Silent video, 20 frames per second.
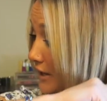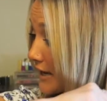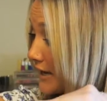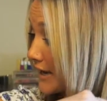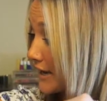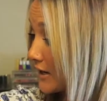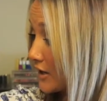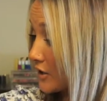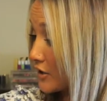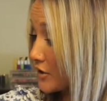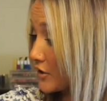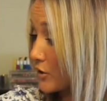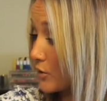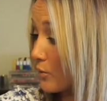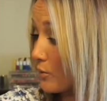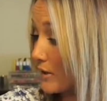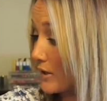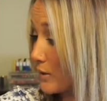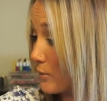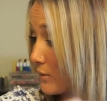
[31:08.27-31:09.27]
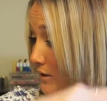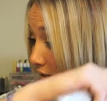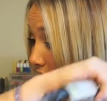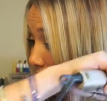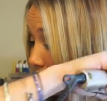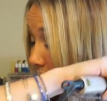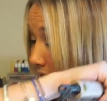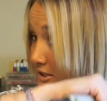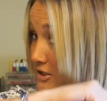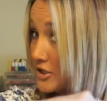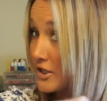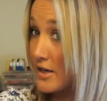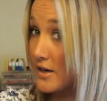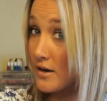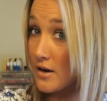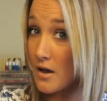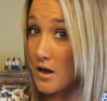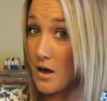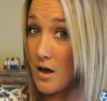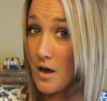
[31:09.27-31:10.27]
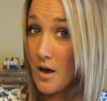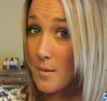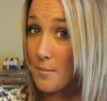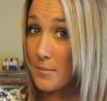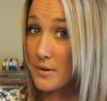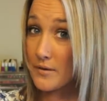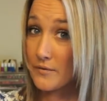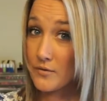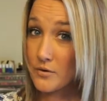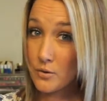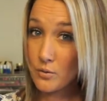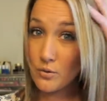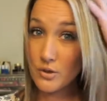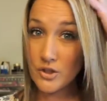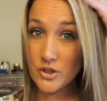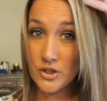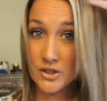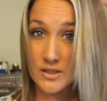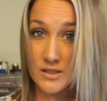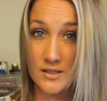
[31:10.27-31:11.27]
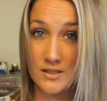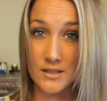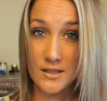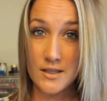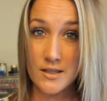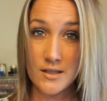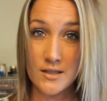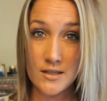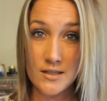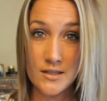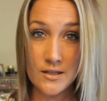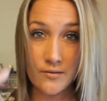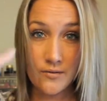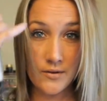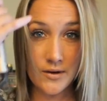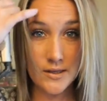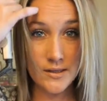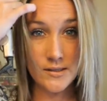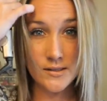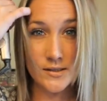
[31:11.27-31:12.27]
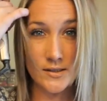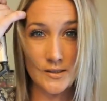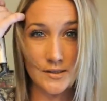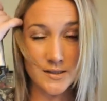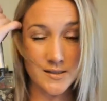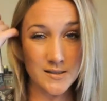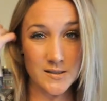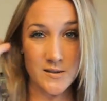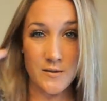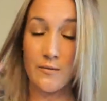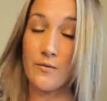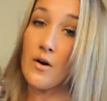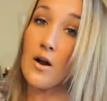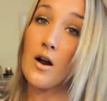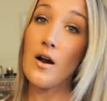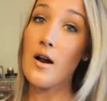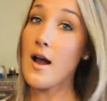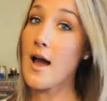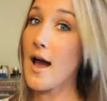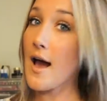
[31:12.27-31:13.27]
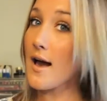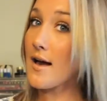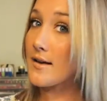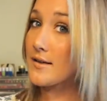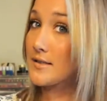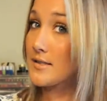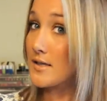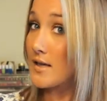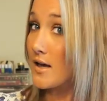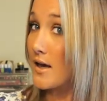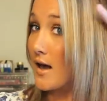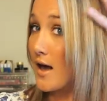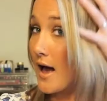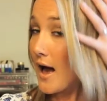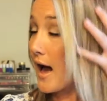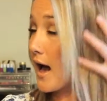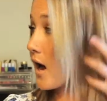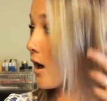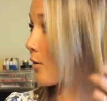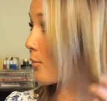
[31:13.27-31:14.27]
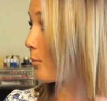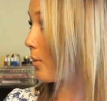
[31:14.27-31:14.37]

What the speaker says: hair, you're going to want to section. But if you can just see the difference as far as how